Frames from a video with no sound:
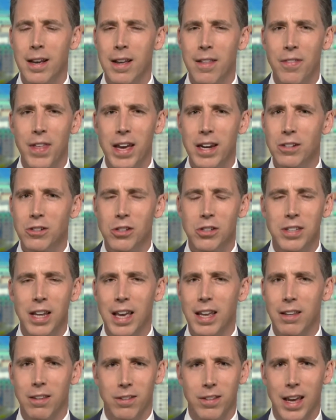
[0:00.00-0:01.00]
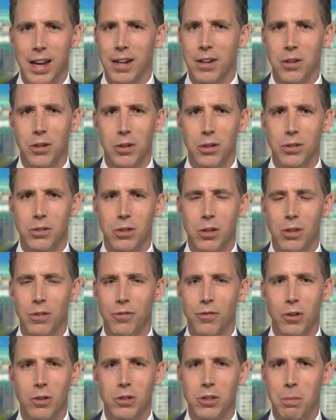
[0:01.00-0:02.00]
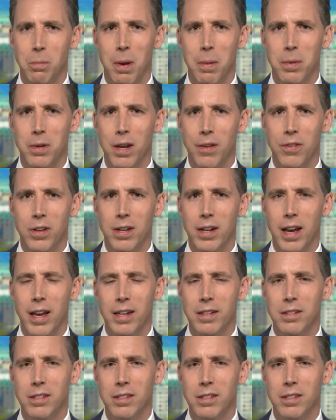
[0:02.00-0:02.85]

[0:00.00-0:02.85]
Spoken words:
that is just antithetical to the First Amendment of the United